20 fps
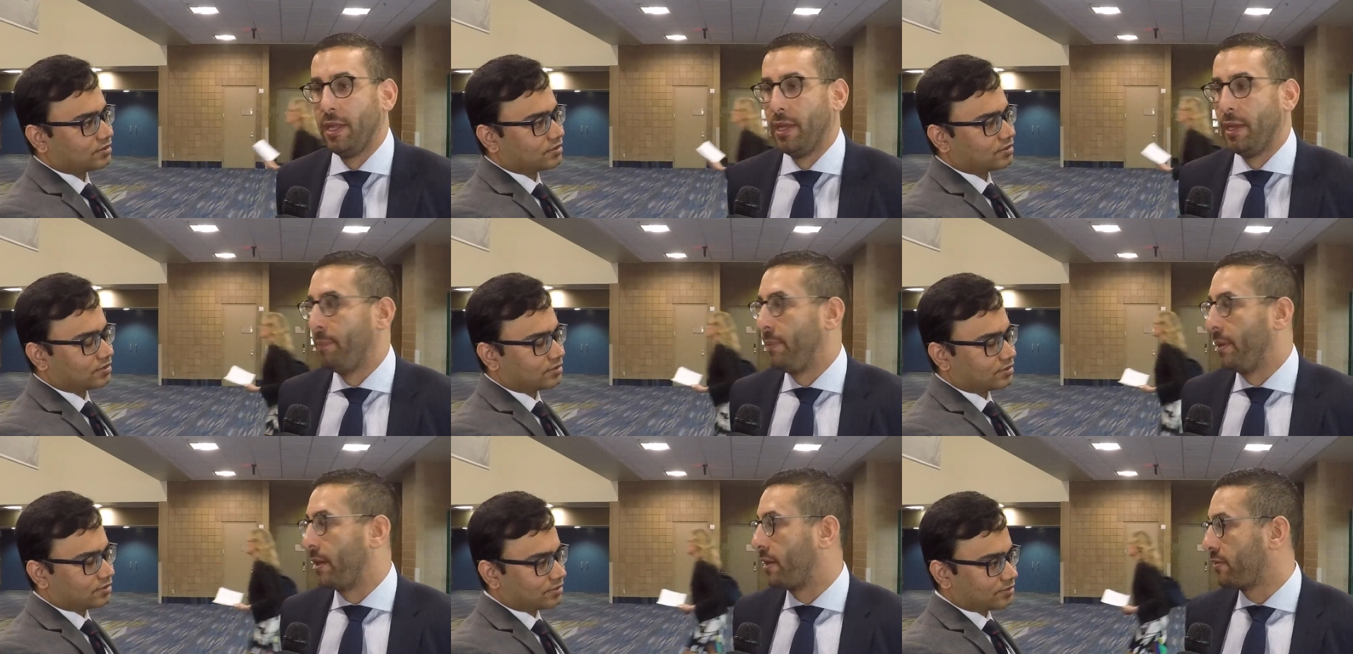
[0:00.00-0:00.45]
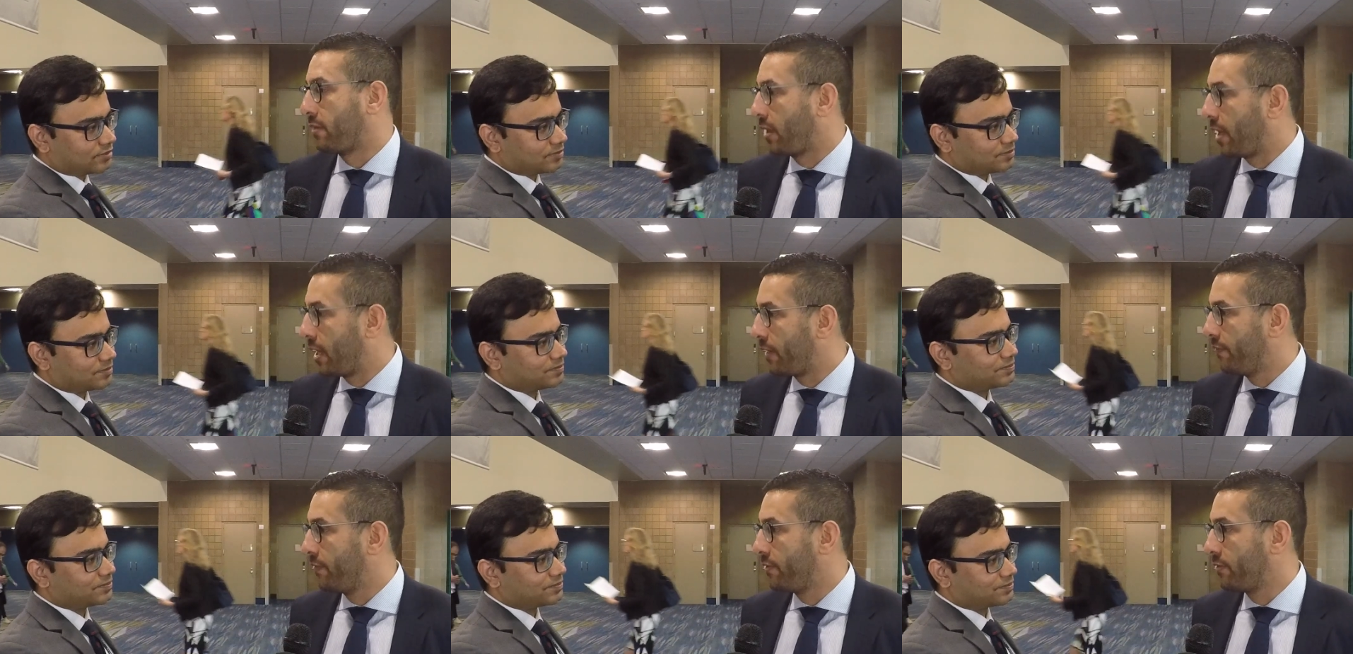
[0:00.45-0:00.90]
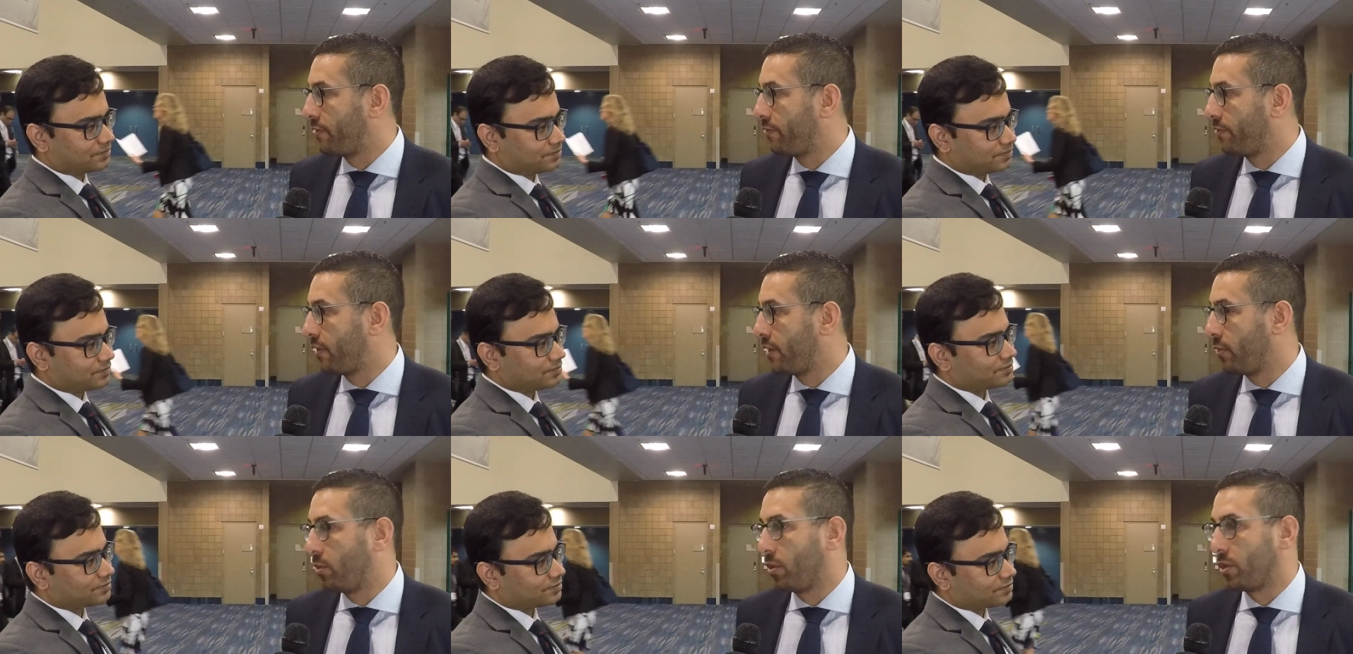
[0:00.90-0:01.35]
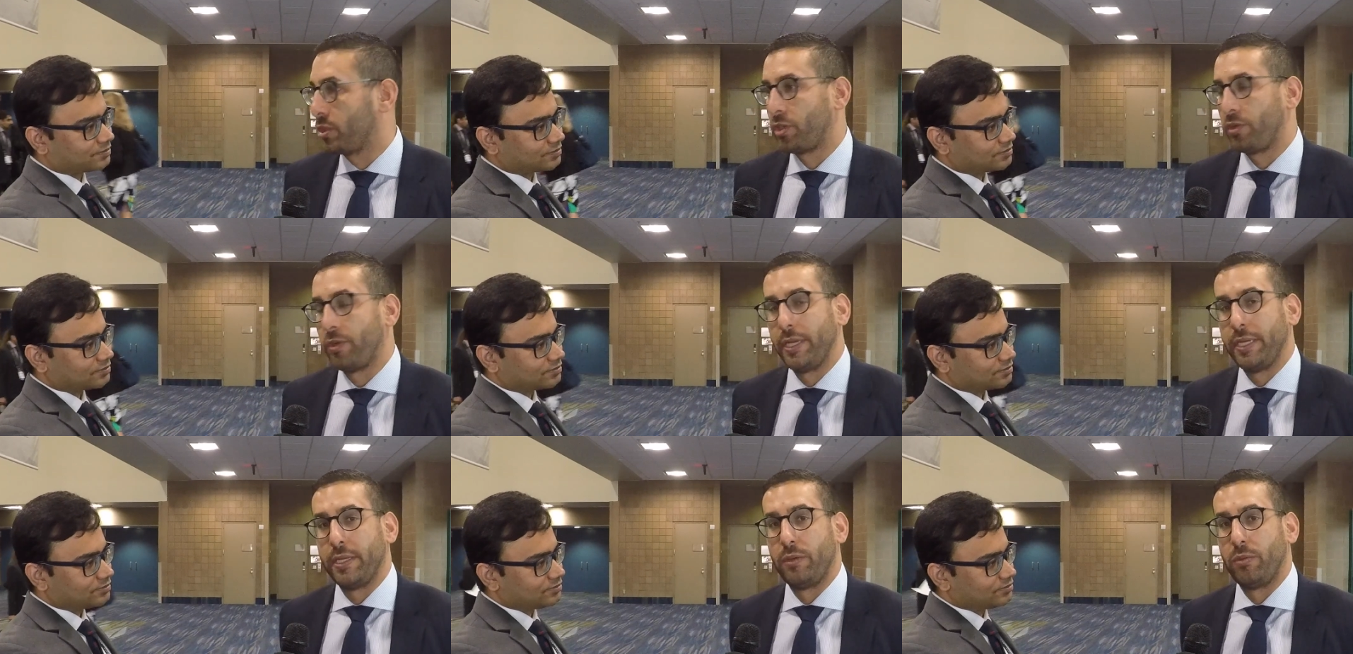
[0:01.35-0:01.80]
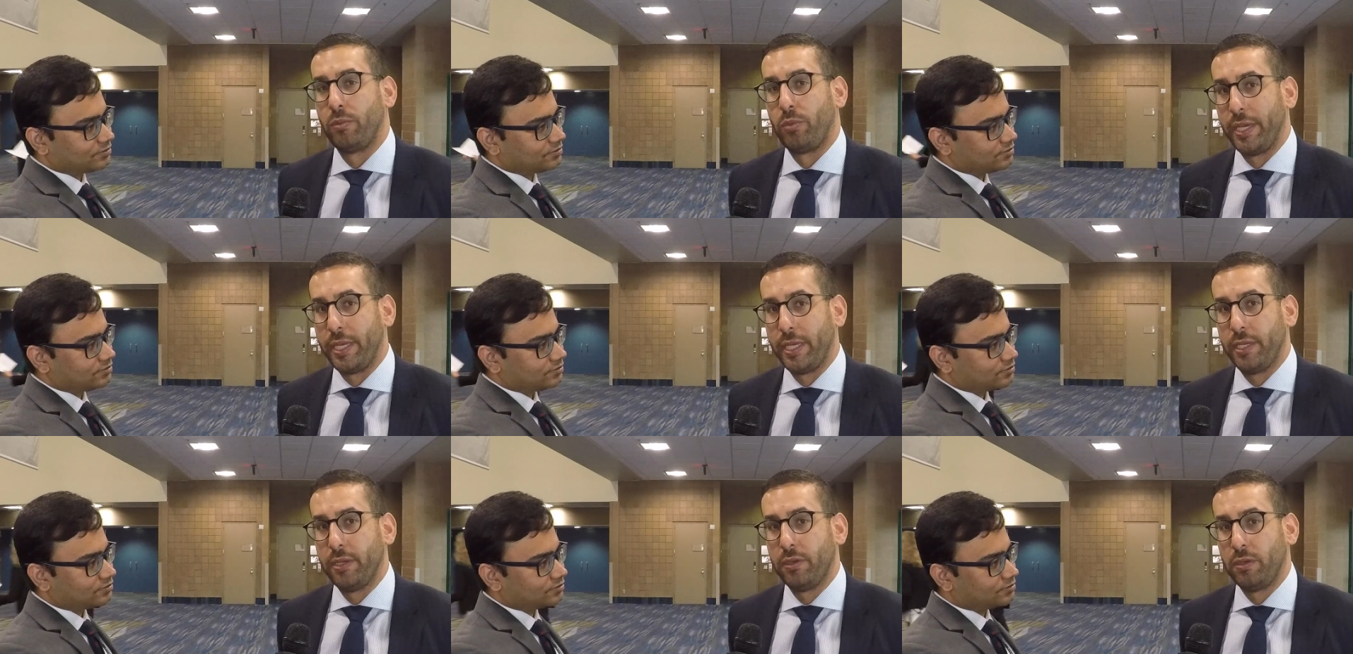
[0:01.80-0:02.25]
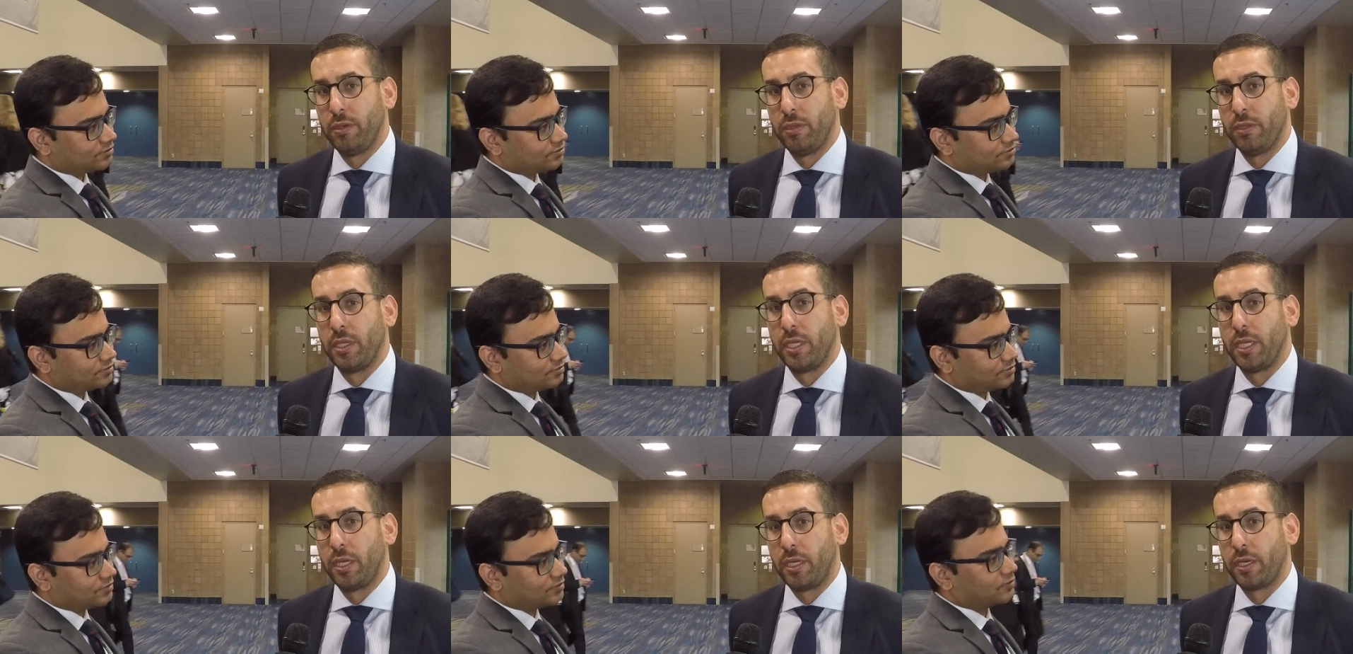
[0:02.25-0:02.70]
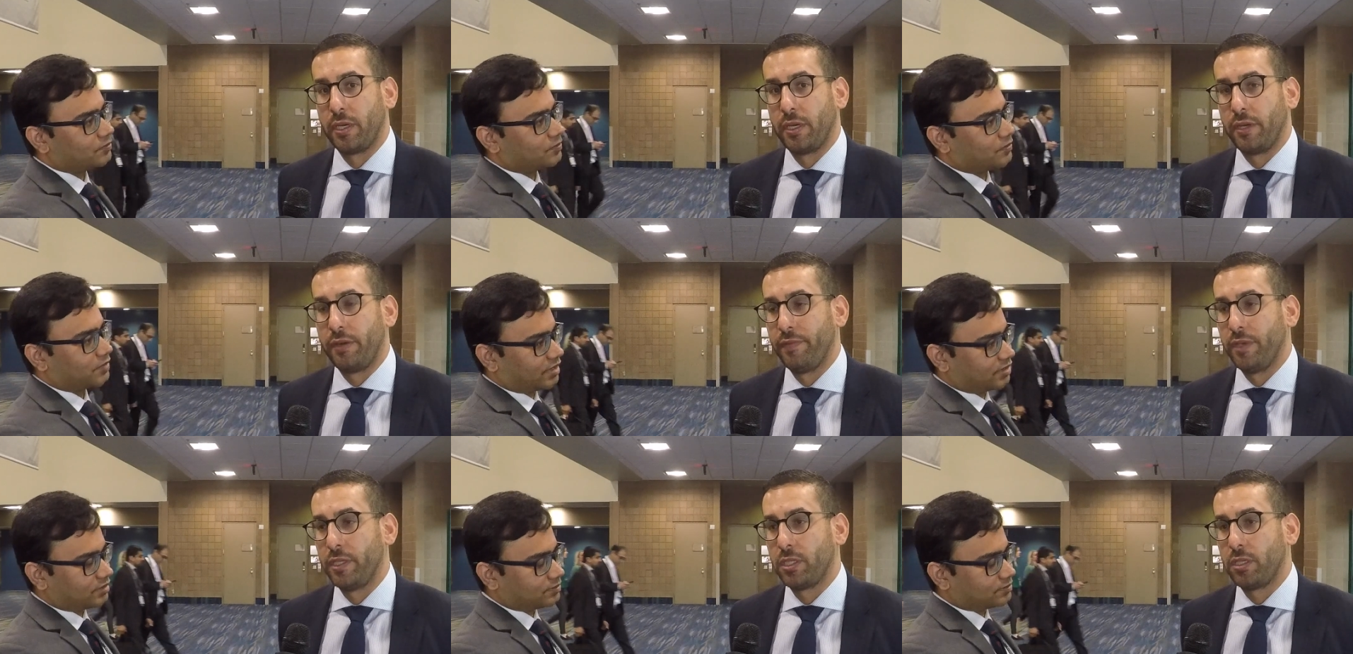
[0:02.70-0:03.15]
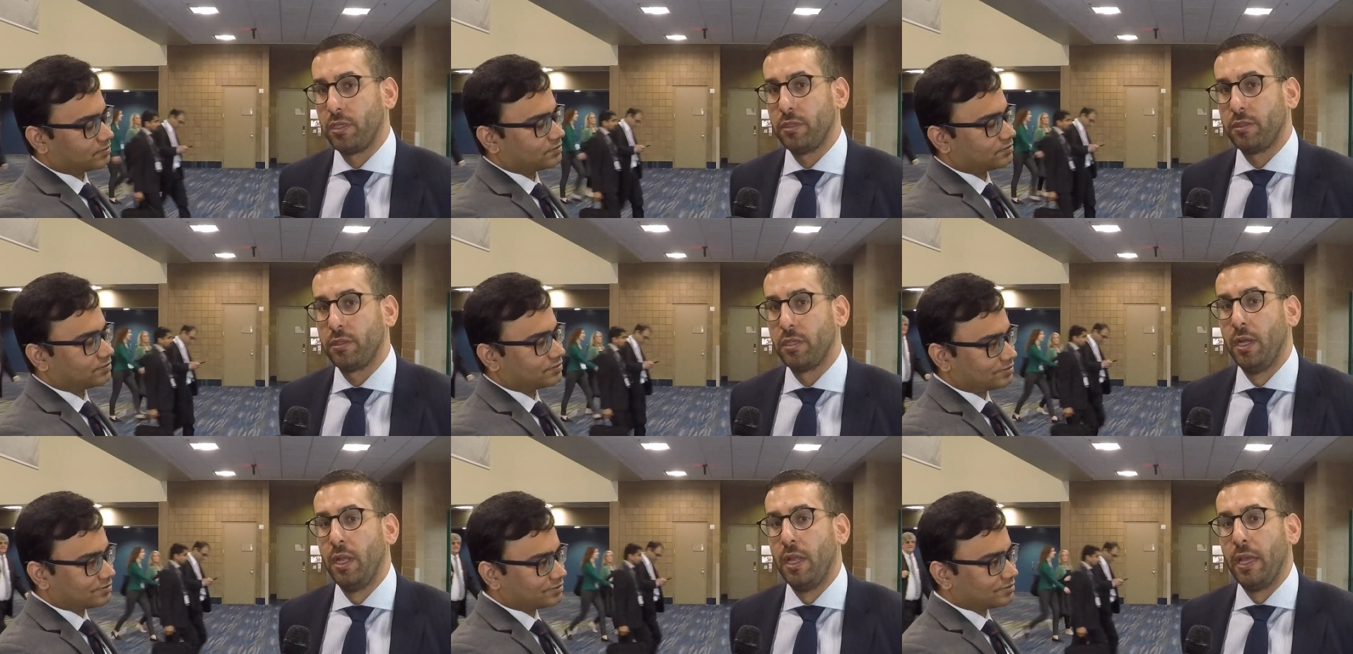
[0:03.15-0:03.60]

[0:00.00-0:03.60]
Speaker 1: because a lot of us are very well trained in radial, the younger interventionalists,